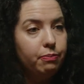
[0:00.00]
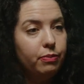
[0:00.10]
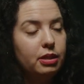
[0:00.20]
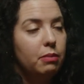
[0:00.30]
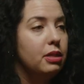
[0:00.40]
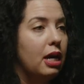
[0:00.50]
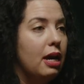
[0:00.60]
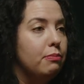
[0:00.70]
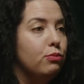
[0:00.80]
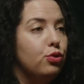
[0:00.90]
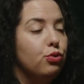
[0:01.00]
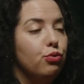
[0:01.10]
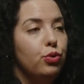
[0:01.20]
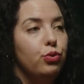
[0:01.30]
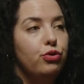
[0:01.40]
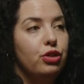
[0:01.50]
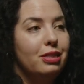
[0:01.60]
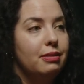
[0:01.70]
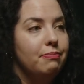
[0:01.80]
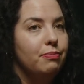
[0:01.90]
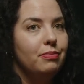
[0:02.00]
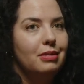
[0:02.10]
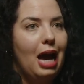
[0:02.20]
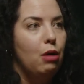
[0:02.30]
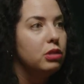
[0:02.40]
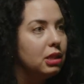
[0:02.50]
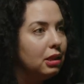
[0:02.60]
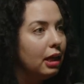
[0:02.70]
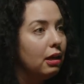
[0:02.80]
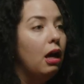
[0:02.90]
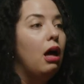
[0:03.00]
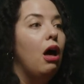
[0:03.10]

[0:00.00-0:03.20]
sometimes through just counseling,